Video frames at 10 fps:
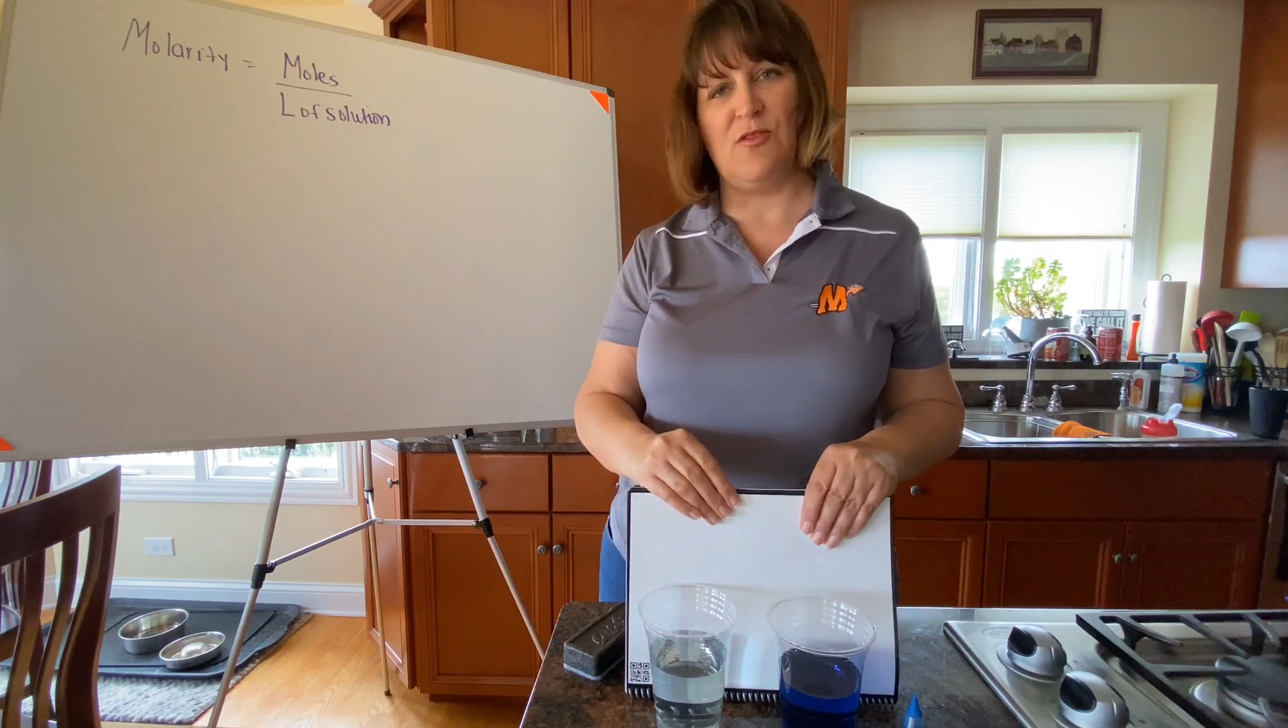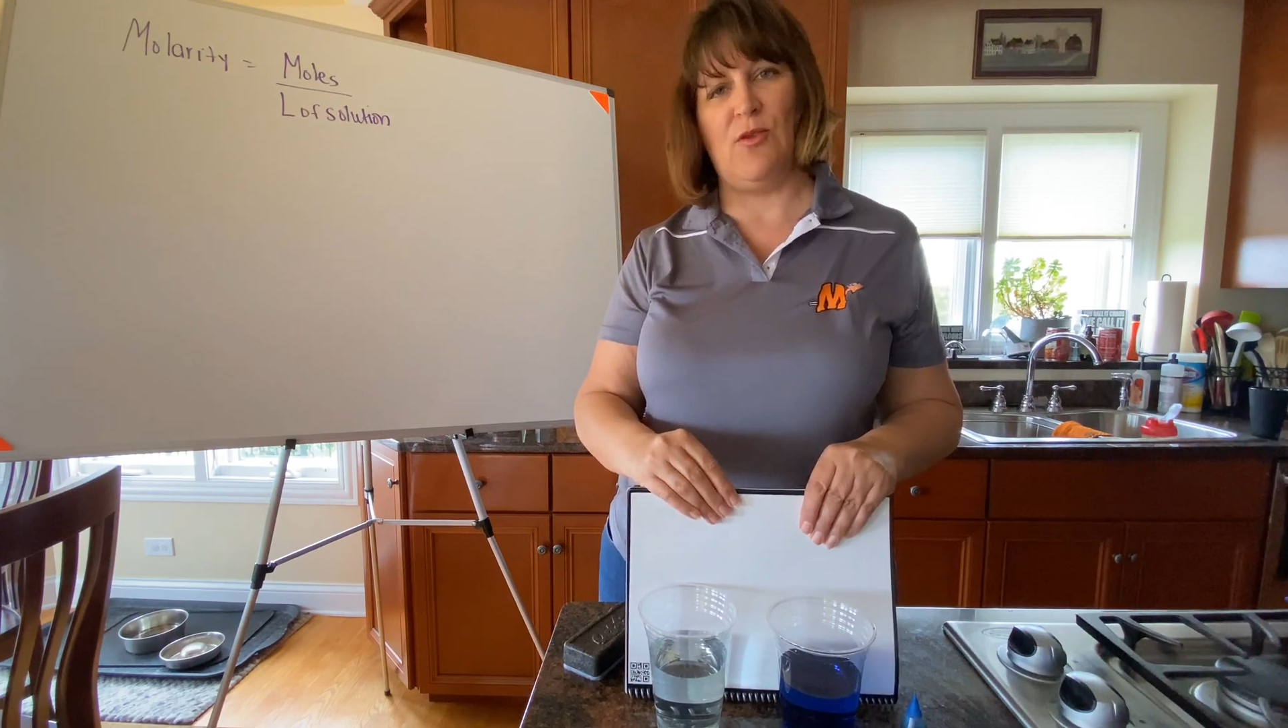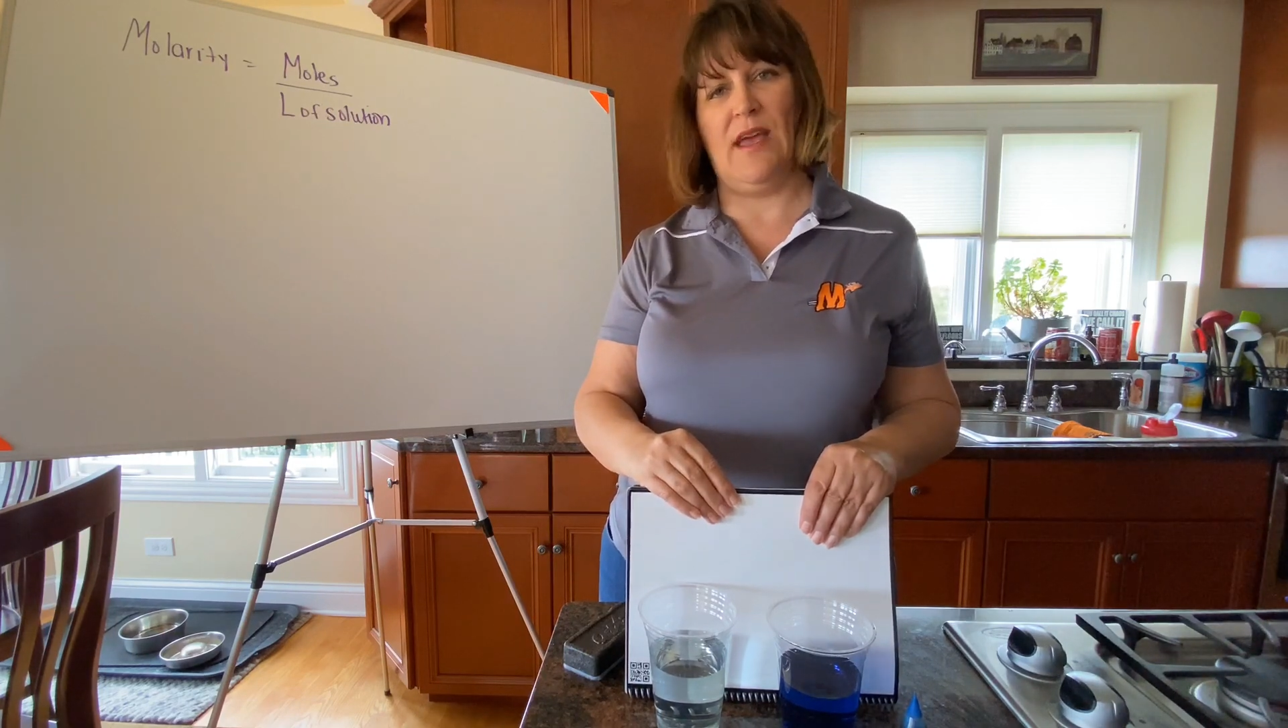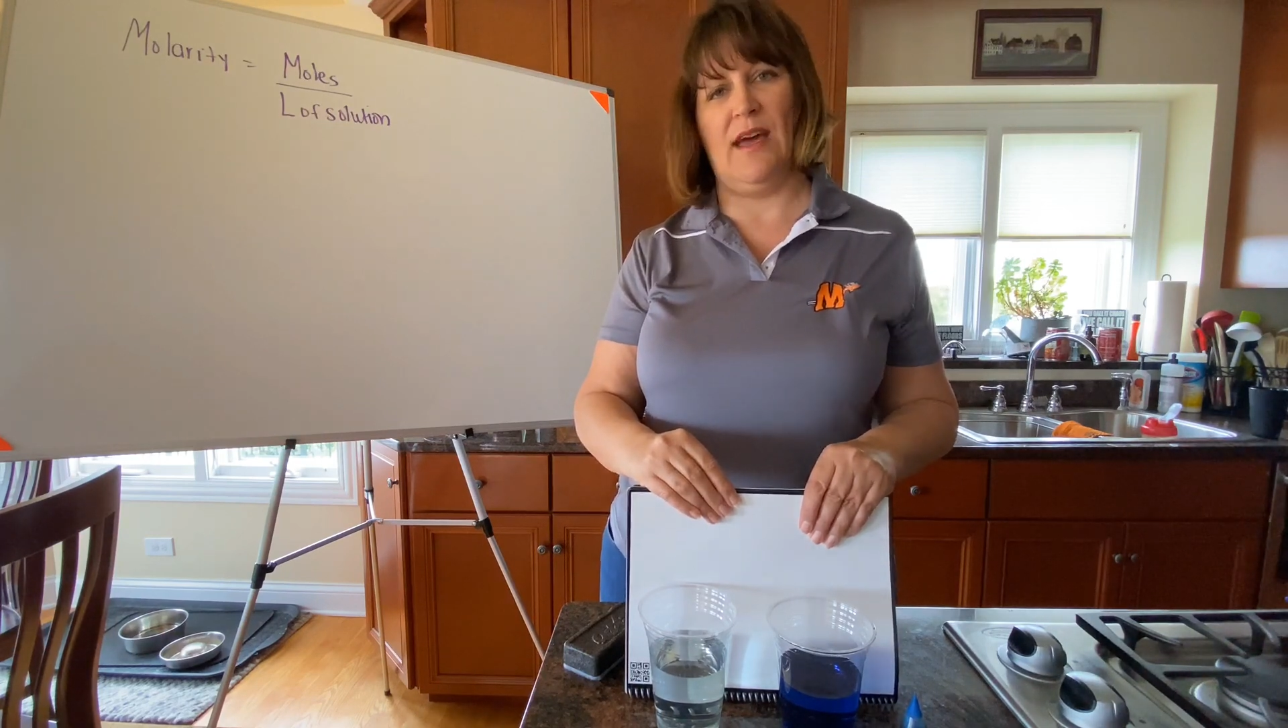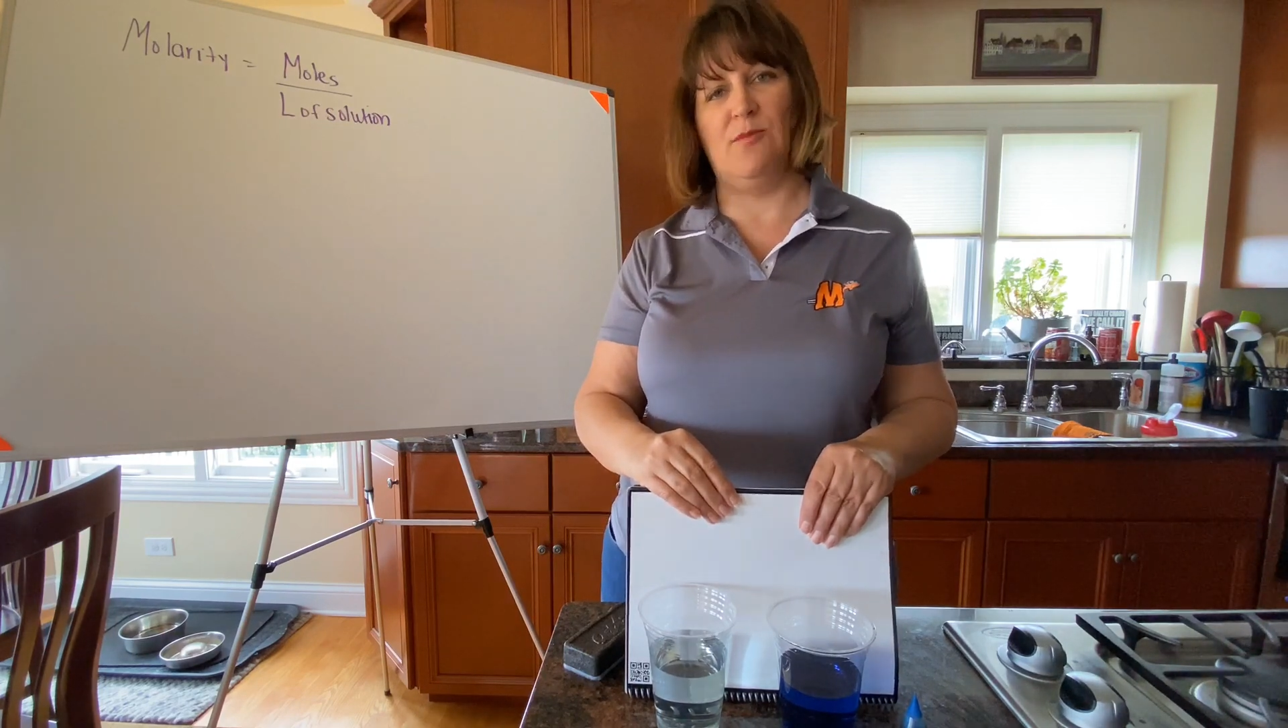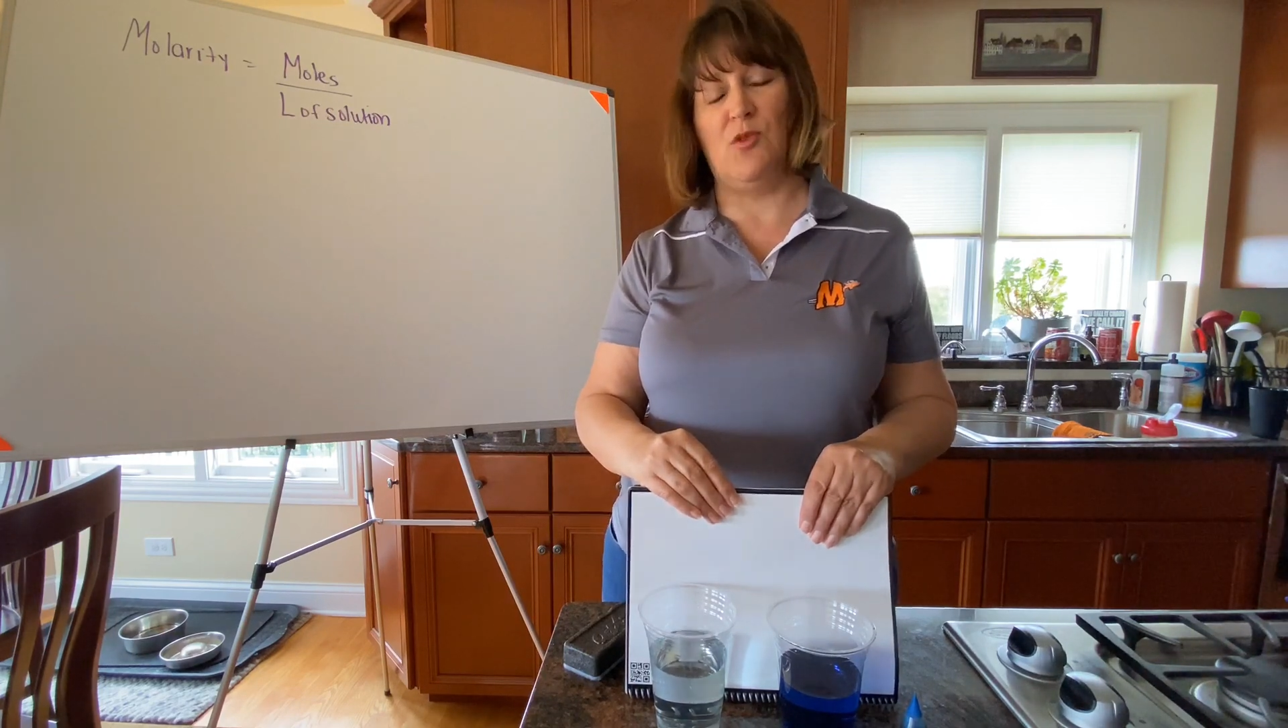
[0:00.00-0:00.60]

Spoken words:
if we had